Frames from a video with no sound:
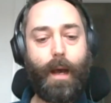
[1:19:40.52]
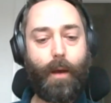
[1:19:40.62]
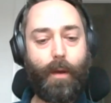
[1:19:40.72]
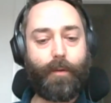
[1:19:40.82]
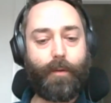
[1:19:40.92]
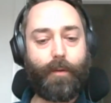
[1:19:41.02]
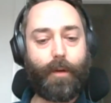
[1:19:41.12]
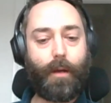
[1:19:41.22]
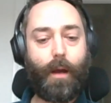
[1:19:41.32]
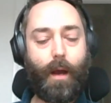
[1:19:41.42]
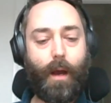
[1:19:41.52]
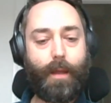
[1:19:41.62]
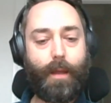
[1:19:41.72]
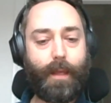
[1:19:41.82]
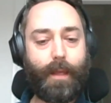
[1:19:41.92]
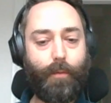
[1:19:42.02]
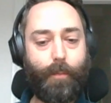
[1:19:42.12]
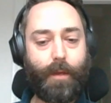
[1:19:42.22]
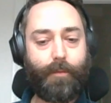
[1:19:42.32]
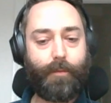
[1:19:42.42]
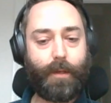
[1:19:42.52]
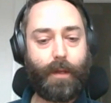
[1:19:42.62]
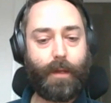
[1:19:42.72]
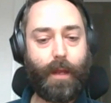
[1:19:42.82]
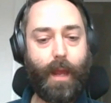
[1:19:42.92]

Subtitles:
However, I think it would be even